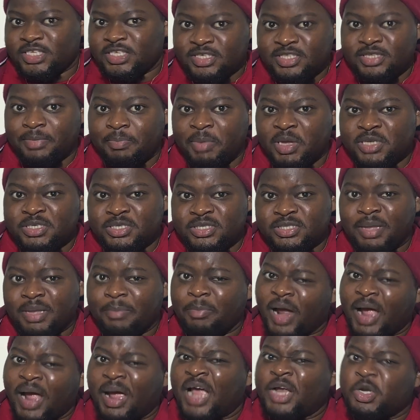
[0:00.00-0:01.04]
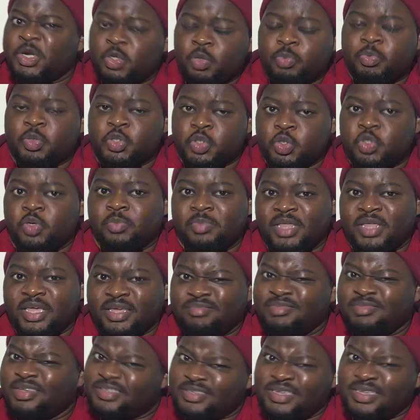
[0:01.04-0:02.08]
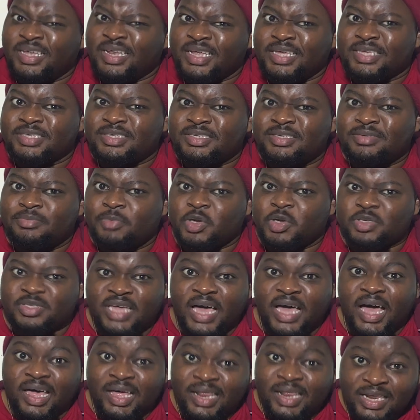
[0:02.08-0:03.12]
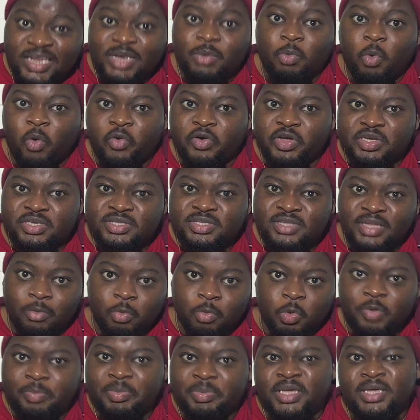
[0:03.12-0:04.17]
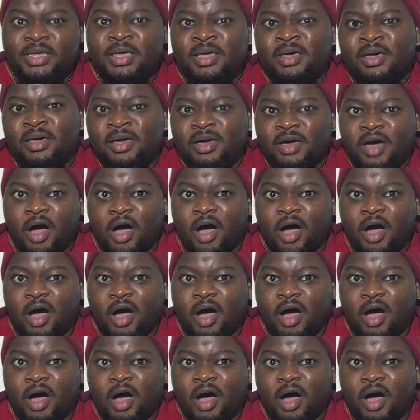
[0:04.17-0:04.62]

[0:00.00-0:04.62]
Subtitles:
is depicting them. But I do presume that it is, because they are elite warriors. They would be